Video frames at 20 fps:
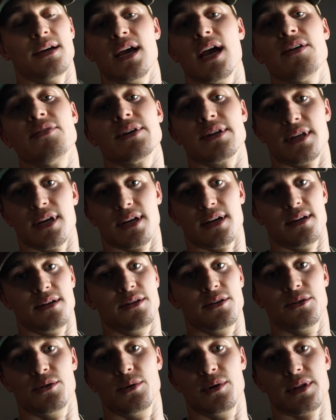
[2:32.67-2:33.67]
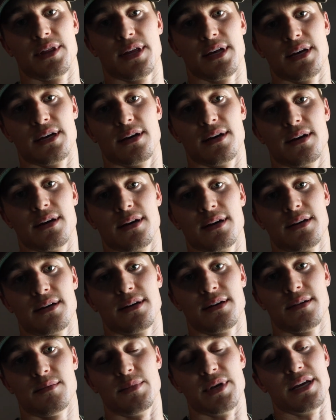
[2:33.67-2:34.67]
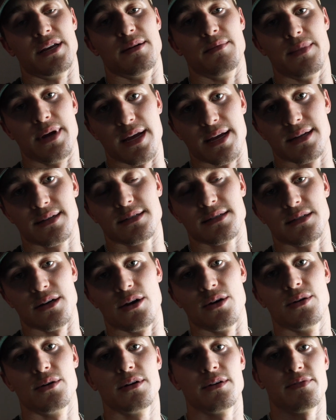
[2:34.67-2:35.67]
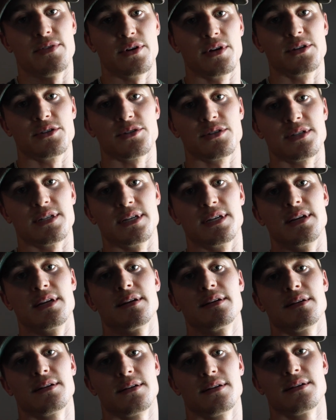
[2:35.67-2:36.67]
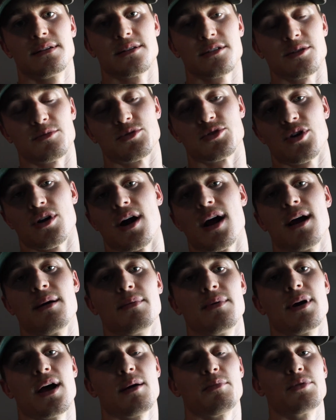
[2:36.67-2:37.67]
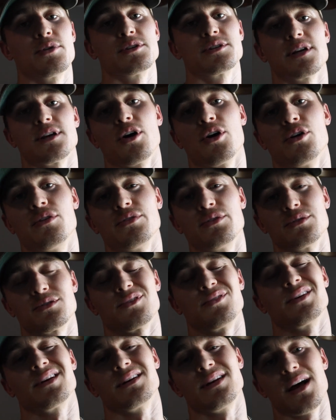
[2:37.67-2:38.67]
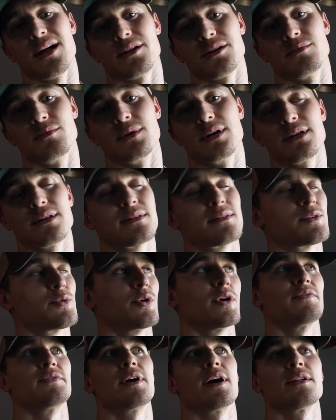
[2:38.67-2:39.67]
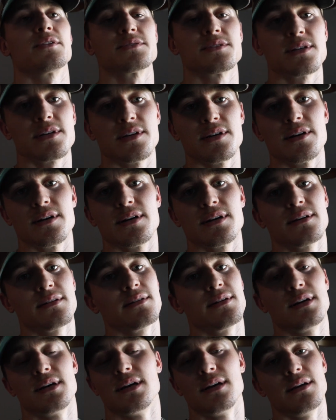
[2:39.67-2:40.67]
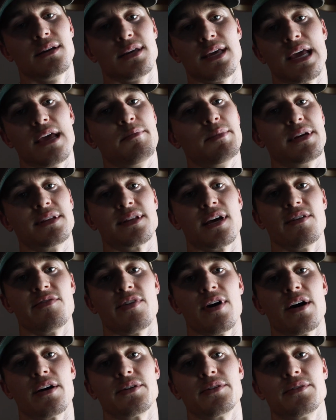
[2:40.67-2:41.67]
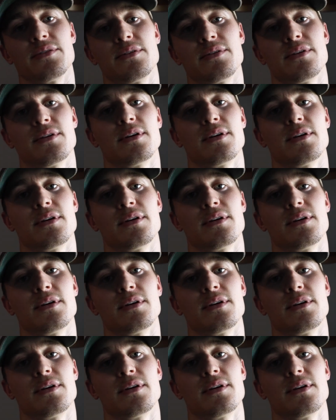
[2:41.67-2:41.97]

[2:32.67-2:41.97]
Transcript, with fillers: everything to deal with uh, being a man. So if you're interested, subscribe. I appreciate all of you. It's only a dollar a month, $12 a year. Can't beat that value.